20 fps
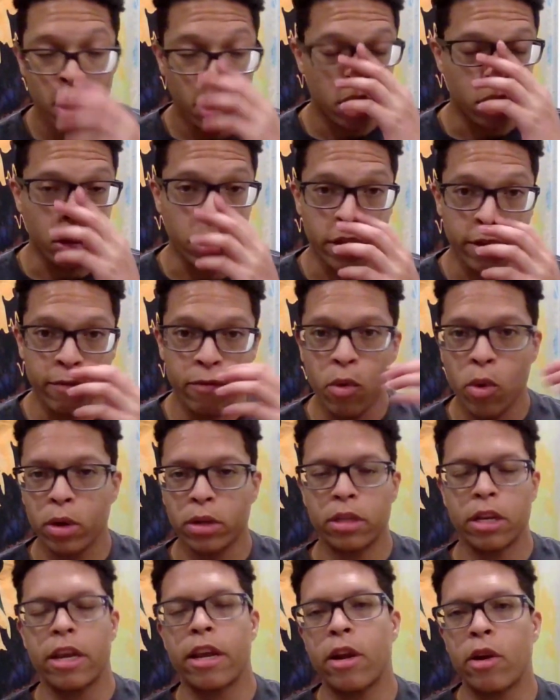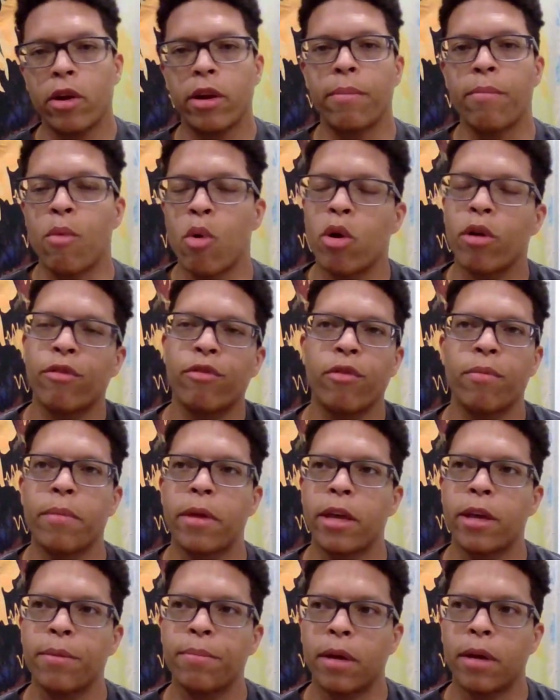looking forward to hearing more from
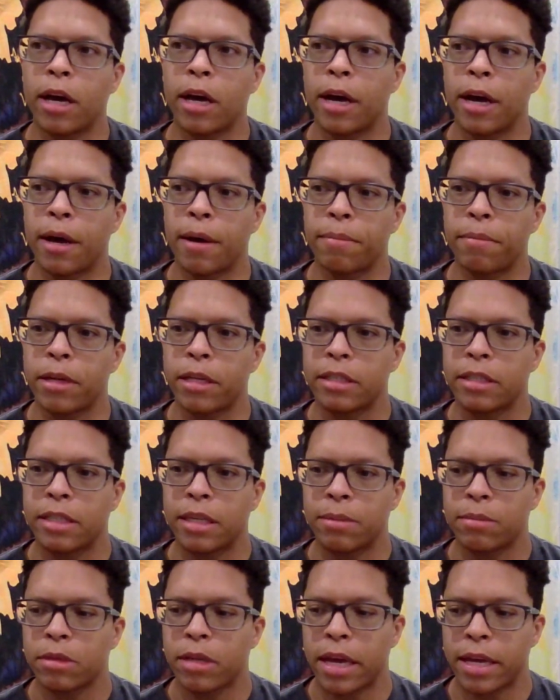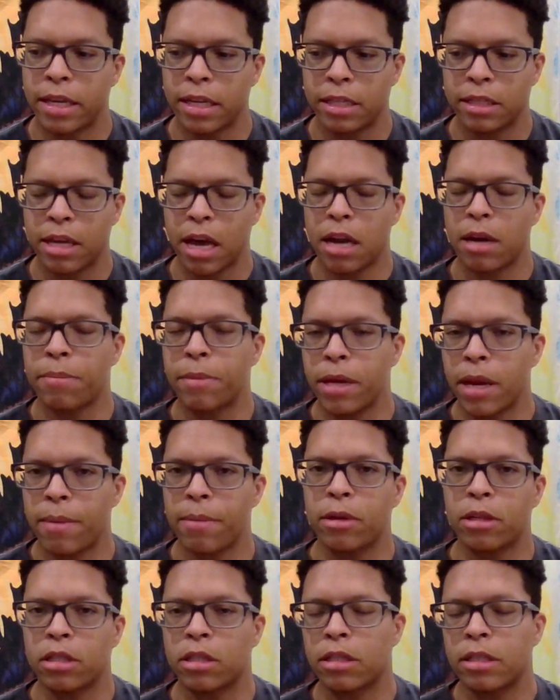him. Um, it seems like he's kind of been
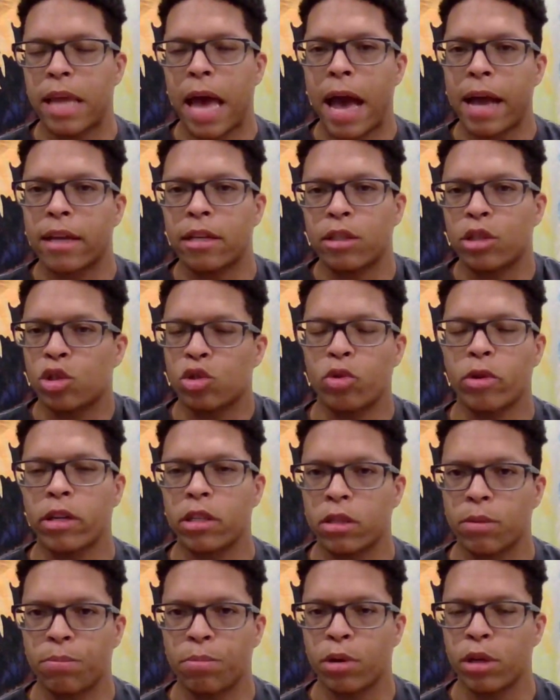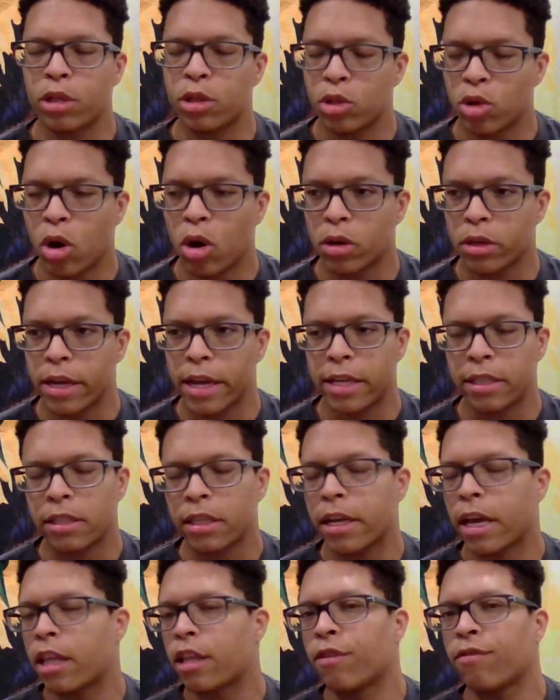able to stack and string some pretty strong days
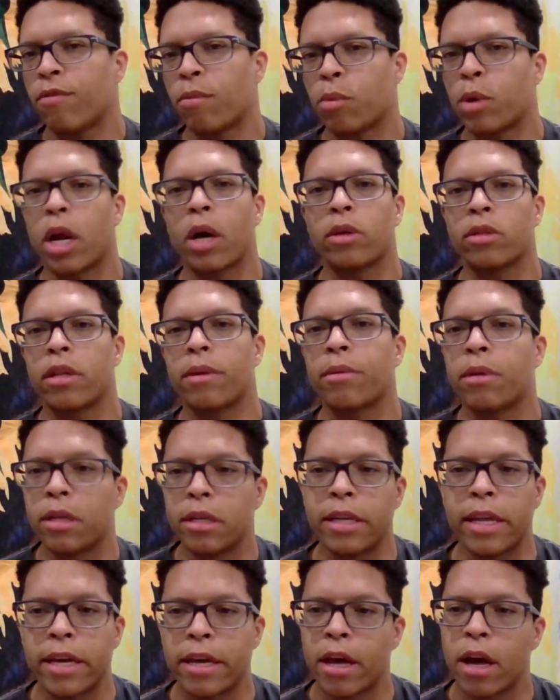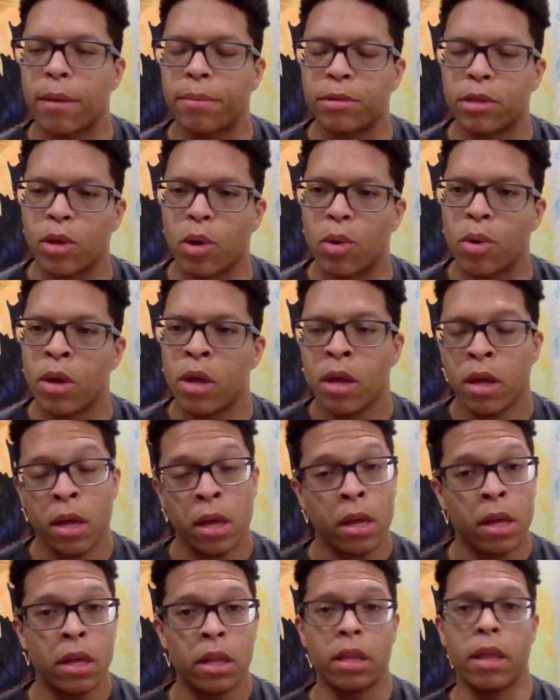together from what I was able to dig up. So
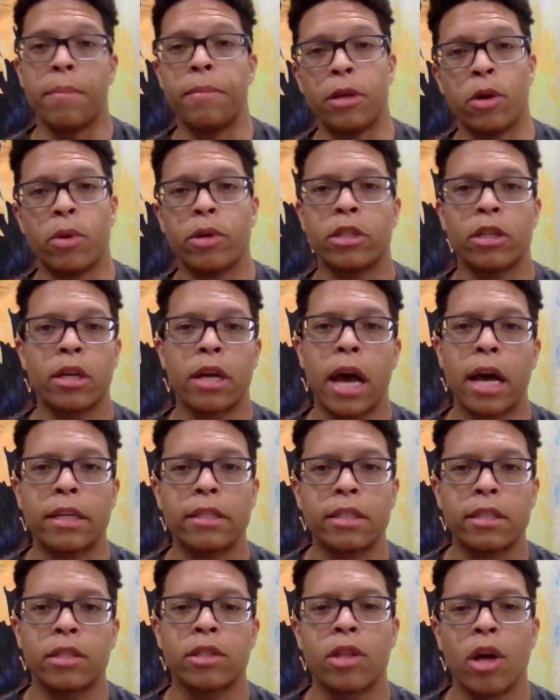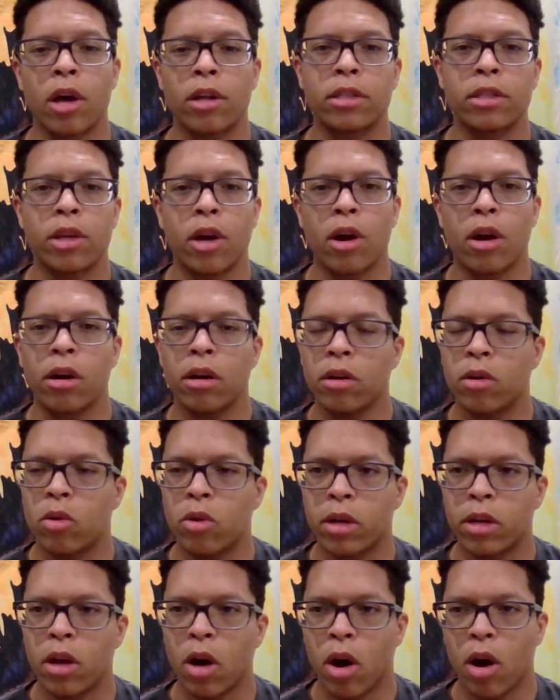let me know what your guys' thoughts are
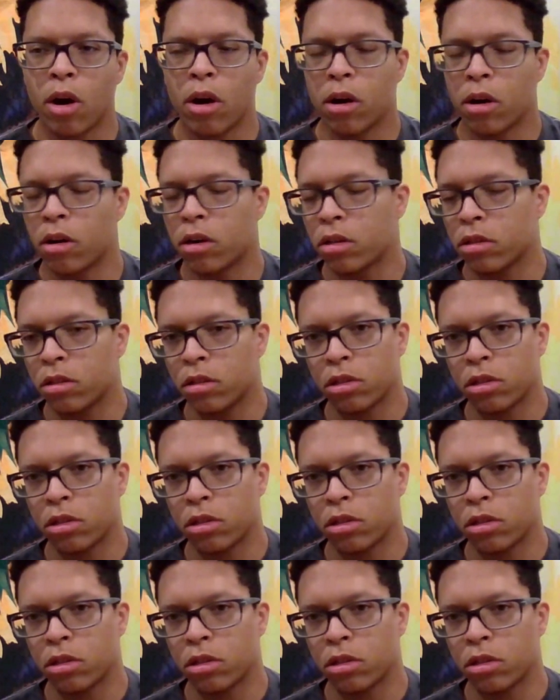on our